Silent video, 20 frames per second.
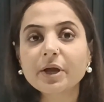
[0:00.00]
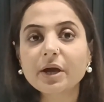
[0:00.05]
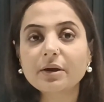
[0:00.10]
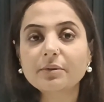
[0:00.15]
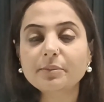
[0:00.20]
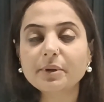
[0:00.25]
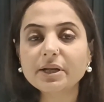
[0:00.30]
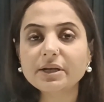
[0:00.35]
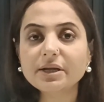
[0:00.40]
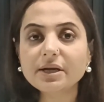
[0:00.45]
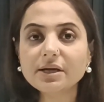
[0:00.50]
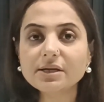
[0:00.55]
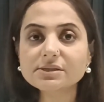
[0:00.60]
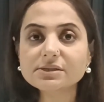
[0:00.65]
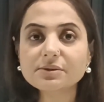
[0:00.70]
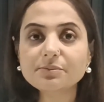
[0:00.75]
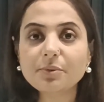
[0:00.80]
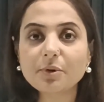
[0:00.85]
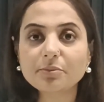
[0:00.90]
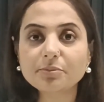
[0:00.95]
Armenia
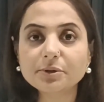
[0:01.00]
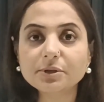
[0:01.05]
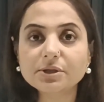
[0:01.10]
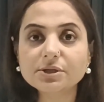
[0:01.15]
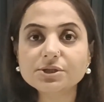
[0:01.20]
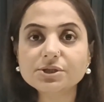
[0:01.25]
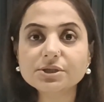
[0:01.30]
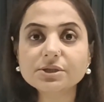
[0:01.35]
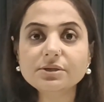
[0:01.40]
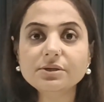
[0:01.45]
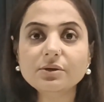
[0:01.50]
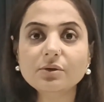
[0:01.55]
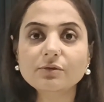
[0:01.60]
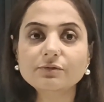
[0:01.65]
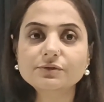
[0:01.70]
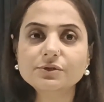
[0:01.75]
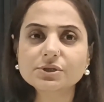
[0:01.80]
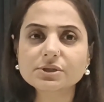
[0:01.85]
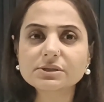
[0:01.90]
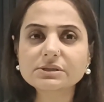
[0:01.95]
has a population
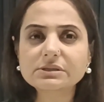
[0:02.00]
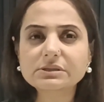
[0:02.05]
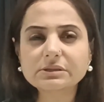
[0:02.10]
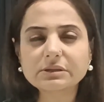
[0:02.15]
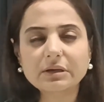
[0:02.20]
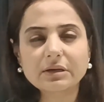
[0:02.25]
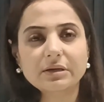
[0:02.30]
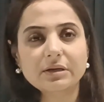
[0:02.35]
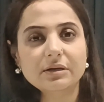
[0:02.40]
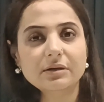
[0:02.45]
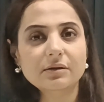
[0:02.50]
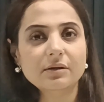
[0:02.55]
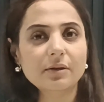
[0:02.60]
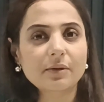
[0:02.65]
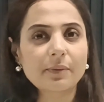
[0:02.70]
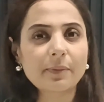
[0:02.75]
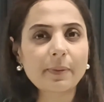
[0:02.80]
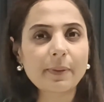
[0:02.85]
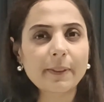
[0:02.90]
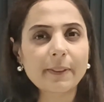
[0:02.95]
of just under
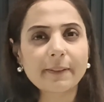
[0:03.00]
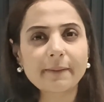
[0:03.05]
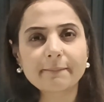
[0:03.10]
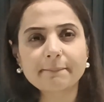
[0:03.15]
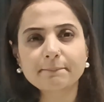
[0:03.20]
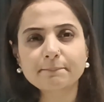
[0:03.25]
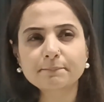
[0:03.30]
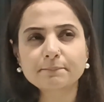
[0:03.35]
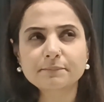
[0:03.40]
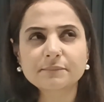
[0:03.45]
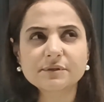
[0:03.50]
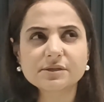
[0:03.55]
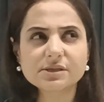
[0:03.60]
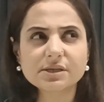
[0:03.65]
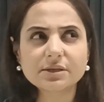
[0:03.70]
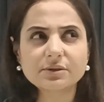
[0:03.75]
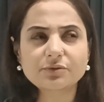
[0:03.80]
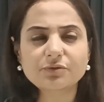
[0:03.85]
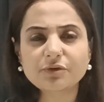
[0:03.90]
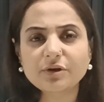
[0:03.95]
mm,
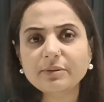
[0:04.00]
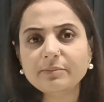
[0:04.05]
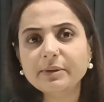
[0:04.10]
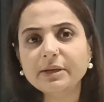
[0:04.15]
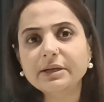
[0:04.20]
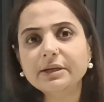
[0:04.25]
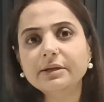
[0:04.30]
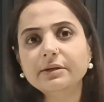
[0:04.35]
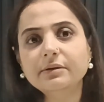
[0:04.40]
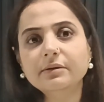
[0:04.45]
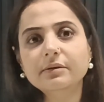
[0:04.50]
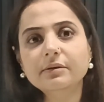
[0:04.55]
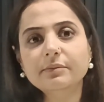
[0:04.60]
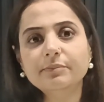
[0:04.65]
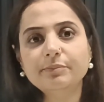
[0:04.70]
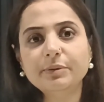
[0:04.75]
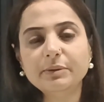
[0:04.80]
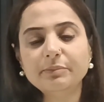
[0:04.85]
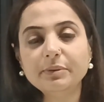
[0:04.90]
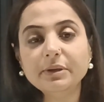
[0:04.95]
say 3 million uh,
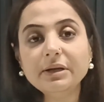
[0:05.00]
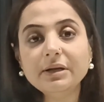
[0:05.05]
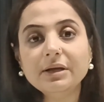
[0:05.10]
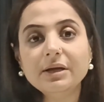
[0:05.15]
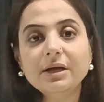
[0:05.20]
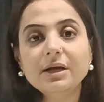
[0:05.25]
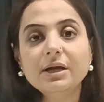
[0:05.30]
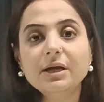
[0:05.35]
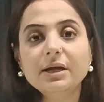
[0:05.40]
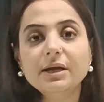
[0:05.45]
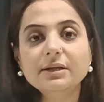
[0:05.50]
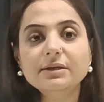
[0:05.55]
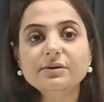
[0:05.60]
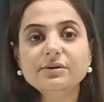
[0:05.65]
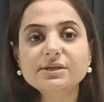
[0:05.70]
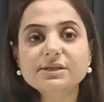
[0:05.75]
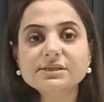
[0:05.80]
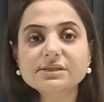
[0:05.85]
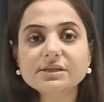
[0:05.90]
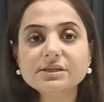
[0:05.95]
people. In
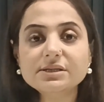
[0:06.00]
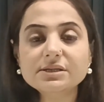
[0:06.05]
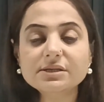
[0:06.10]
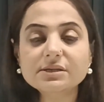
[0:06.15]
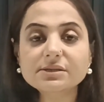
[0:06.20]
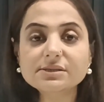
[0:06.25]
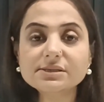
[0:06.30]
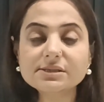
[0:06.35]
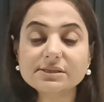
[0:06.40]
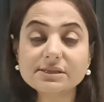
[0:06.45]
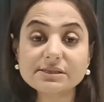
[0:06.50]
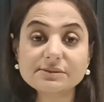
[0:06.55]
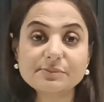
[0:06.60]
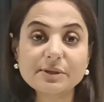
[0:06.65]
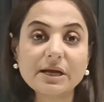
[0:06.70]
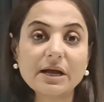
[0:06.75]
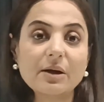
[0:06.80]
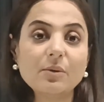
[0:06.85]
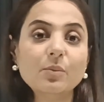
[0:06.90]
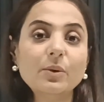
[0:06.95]
the recent years, it has
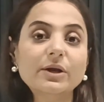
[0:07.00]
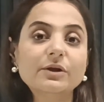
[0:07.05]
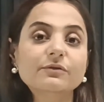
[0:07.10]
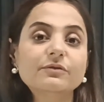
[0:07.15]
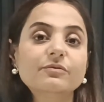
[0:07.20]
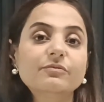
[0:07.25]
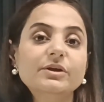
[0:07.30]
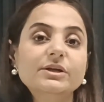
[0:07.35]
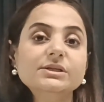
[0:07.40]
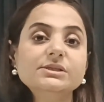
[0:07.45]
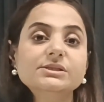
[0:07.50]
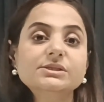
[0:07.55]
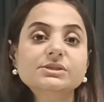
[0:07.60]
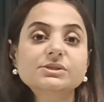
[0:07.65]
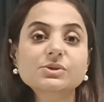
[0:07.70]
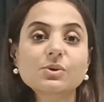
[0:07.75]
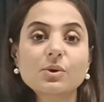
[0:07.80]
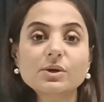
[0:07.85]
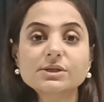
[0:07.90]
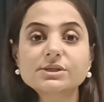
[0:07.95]
become one of the very
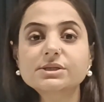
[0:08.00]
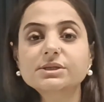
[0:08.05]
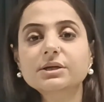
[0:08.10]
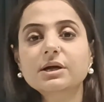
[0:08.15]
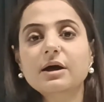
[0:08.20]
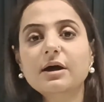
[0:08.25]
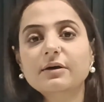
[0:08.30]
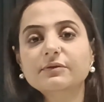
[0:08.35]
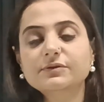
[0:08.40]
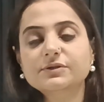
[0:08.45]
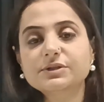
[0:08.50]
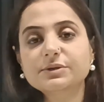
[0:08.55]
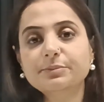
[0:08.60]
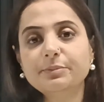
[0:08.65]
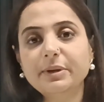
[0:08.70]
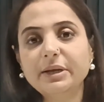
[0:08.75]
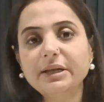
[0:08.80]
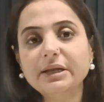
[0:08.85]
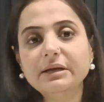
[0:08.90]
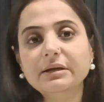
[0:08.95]
sought after
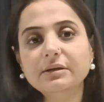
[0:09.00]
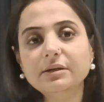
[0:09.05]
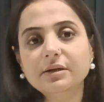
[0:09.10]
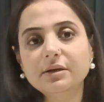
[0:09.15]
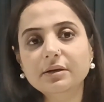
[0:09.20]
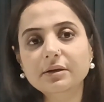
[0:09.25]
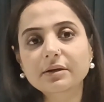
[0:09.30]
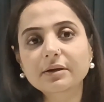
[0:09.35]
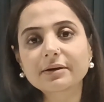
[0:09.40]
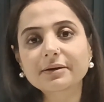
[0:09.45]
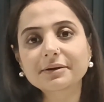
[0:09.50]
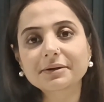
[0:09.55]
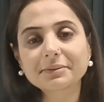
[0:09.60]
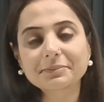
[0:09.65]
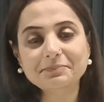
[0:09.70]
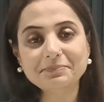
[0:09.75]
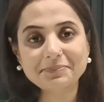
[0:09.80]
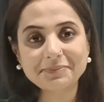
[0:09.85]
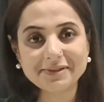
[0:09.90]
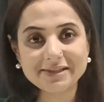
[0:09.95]
medical
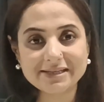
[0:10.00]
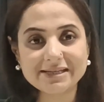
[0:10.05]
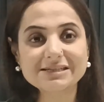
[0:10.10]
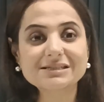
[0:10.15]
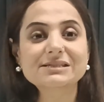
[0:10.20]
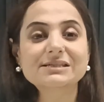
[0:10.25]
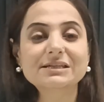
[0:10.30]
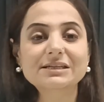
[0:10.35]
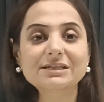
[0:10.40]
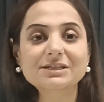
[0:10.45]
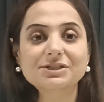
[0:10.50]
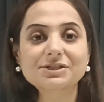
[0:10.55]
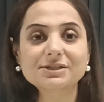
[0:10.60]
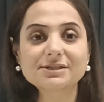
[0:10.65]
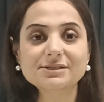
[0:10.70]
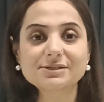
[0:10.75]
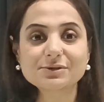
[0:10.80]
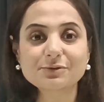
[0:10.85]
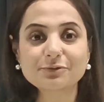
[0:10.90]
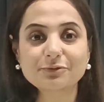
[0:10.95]
uh,
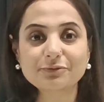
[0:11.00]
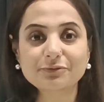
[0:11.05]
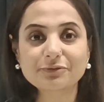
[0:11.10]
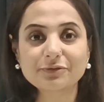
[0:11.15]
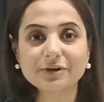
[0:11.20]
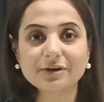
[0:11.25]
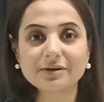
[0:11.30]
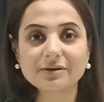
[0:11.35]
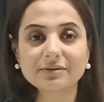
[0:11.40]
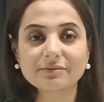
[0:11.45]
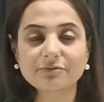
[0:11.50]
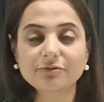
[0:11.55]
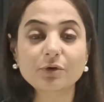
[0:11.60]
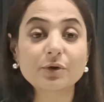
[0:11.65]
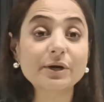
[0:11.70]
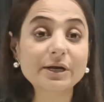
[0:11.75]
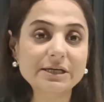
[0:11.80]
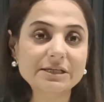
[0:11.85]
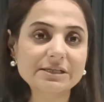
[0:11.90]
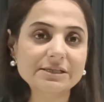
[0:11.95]
destinations of uh,
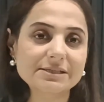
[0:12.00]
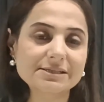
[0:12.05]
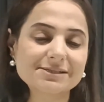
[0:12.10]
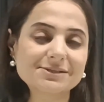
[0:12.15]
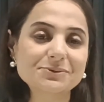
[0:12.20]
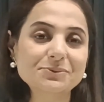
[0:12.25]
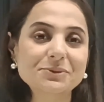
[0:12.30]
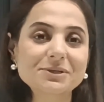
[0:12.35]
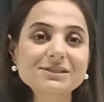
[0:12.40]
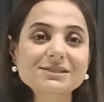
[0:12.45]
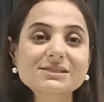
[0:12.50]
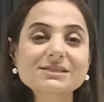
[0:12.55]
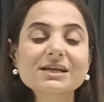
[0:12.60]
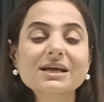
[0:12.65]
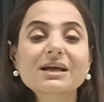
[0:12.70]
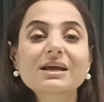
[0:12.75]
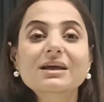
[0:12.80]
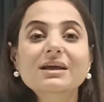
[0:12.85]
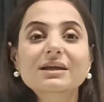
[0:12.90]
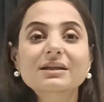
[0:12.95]
for Indian students.
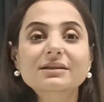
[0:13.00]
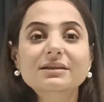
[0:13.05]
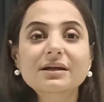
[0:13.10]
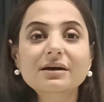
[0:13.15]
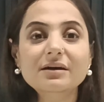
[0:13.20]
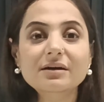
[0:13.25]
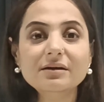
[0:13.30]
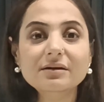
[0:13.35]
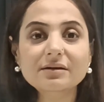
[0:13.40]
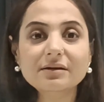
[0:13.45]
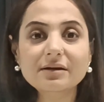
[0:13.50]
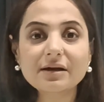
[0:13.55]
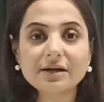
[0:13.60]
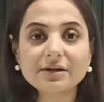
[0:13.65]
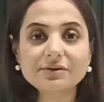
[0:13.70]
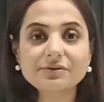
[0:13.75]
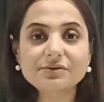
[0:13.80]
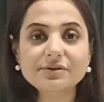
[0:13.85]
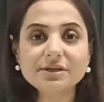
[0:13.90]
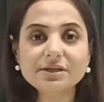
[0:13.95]
The
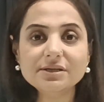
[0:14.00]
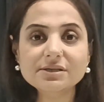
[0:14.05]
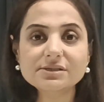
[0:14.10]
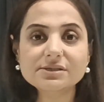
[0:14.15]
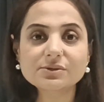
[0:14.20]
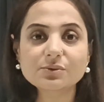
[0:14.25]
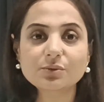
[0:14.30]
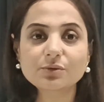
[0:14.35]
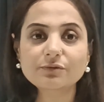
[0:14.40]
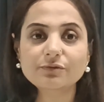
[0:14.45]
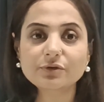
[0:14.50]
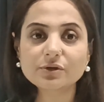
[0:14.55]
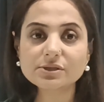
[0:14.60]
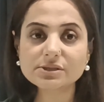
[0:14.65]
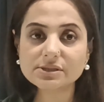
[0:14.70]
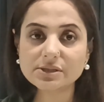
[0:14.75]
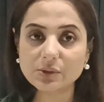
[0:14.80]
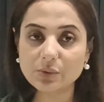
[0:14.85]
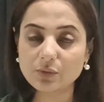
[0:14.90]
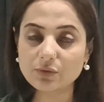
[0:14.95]
country is known for
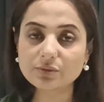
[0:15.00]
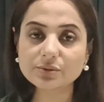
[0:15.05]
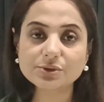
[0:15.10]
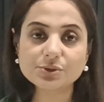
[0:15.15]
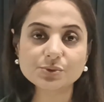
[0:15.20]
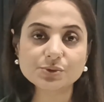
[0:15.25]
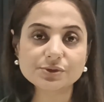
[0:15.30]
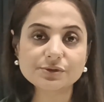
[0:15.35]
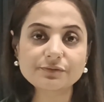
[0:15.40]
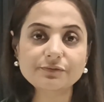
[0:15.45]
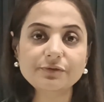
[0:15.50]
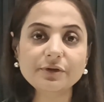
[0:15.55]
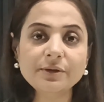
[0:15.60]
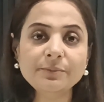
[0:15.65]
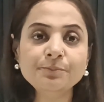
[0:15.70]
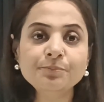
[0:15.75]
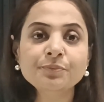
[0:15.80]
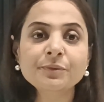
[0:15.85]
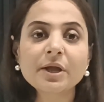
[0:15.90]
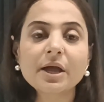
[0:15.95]
its low tuition
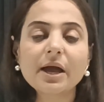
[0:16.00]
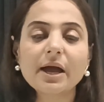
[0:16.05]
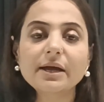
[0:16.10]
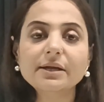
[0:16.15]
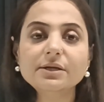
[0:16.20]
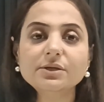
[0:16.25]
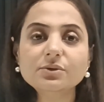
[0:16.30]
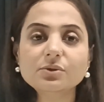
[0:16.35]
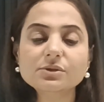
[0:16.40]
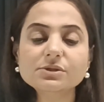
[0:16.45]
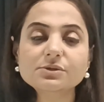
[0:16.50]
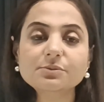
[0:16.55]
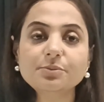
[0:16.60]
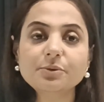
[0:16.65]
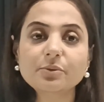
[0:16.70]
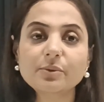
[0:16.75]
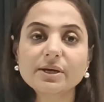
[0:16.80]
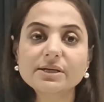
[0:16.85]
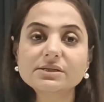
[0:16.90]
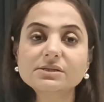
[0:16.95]
fee and it also
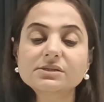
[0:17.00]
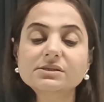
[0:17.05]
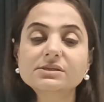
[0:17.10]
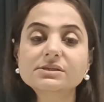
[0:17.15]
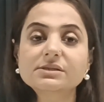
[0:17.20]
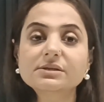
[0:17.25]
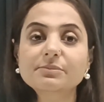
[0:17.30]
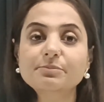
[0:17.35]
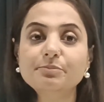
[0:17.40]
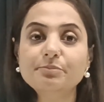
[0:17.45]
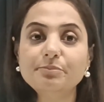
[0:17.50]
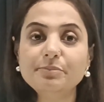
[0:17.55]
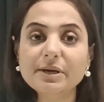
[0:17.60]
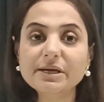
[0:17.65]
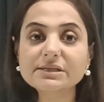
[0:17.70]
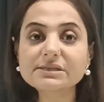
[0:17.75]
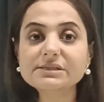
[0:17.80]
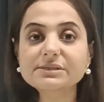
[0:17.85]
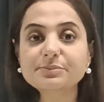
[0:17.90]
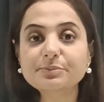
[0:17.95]
provides the
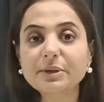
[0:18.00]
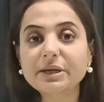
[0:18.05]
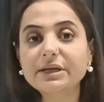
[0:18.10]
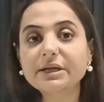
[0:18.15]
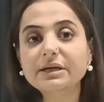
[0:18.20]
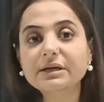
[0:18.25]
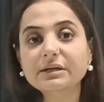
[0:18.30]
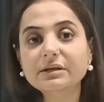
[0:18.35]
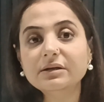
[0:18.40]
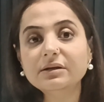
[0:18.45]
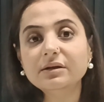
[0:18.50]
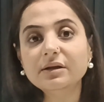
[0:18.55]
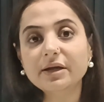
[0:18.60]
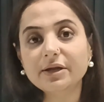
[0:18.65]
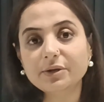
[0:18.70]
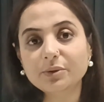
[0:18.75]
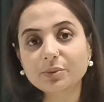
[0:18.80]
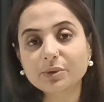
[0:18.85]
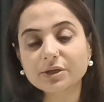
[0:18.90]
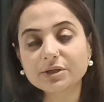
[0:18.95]
best medical
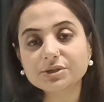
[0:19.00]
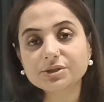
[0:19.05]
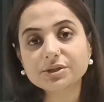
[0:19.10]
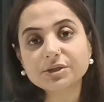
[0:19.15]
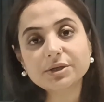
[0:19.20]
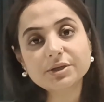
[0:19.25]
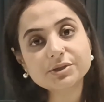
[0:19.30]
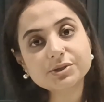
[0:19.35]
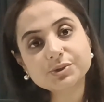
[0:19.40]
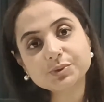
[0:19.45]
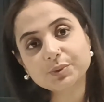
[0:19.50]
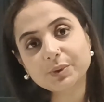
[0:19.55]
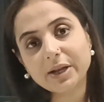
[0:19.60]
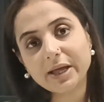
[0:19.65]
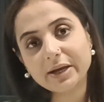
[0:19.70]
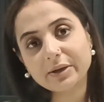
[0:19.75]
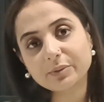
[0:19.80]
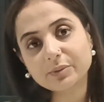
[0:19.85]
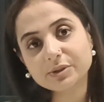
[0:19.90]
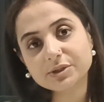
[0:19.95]
education in two
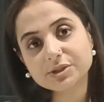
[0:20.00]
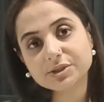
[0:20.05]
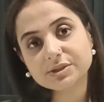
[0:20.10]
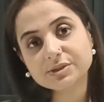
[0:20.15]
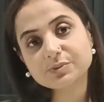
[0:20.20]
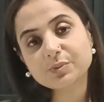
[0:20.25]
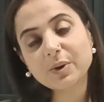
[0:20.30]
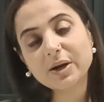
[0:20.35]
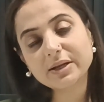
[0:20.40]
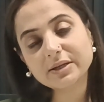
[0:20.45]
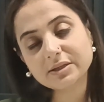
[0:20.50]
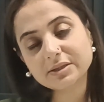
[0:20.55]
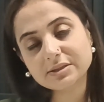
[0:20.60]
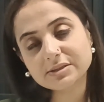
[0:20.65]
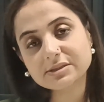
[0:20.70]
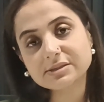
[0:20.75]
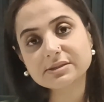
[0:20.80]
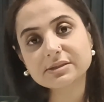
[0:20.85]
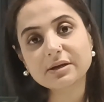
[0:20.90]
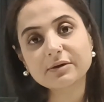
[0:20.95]
languages. One
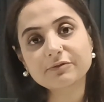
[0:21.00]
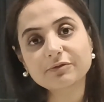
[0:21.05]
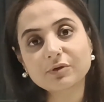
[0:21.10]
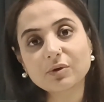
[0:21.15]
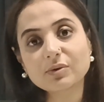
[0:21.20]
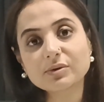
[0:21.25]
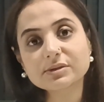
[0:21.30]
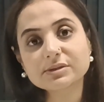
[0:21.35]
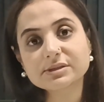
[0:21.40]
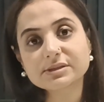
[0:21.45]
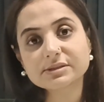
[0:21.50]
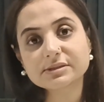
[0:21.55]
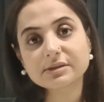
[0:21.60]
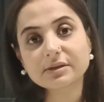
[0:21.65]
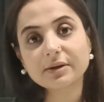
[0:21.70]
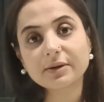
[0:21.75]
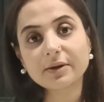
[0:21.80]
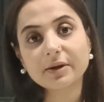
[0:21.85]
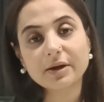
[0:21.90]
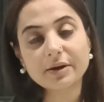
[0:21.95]
is of course
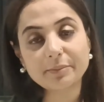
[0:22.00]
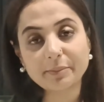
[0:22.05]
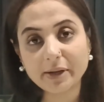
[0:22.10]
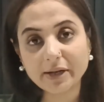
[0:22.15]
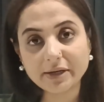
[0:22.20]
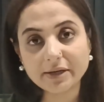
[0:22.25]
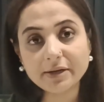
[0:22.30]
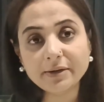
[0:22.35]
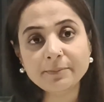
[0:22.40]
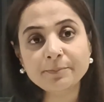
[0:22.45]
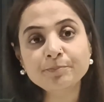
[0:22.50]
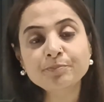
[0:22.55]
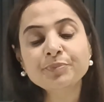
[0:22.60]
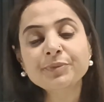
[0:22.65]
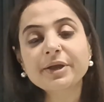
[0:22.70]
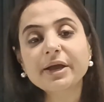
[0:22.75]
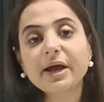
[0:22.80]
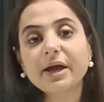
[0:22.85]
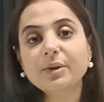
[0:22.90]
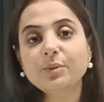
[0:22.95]
uh, Armenian
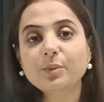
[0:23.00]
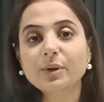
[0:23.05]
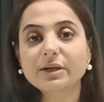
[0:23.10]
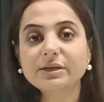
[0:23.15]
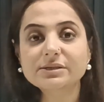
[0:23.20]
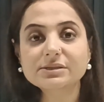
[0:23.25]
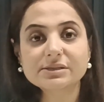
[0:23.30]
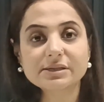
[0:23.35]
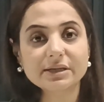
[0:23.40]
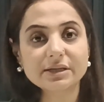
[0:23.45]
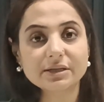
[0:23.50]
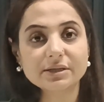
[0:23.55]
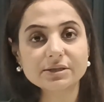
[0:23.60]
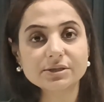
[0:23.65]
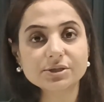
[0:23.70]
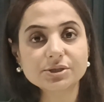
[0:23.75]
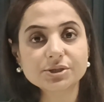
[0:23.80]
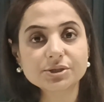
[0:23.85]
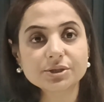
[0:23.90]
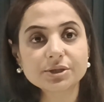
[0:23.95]
and one is
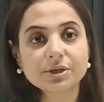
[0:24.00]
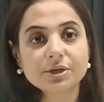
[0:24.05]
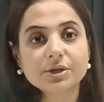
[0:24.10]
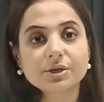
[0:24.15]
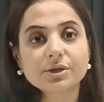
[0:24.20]
English